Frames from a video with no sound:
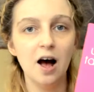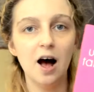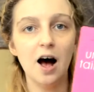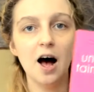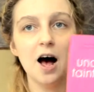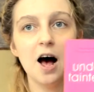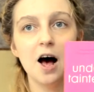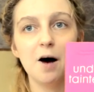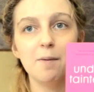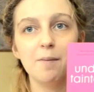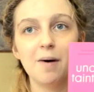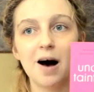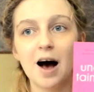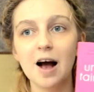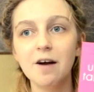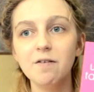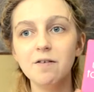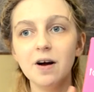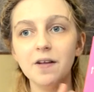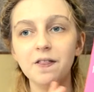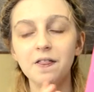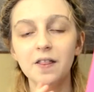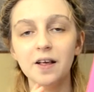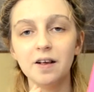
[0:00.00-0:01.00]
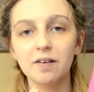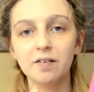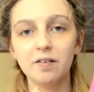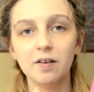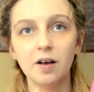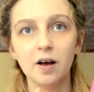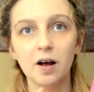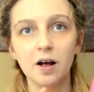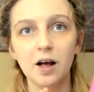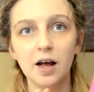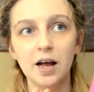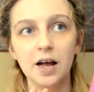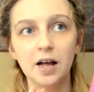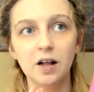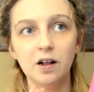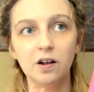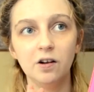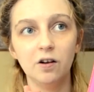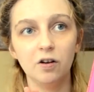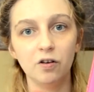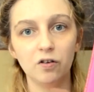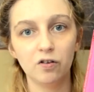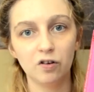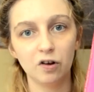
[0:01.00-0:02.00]
I read this in
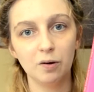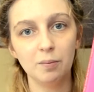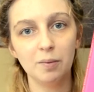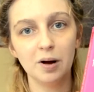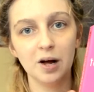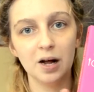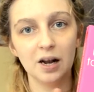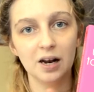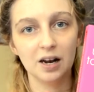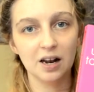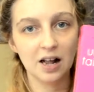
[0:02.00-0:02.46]
the summer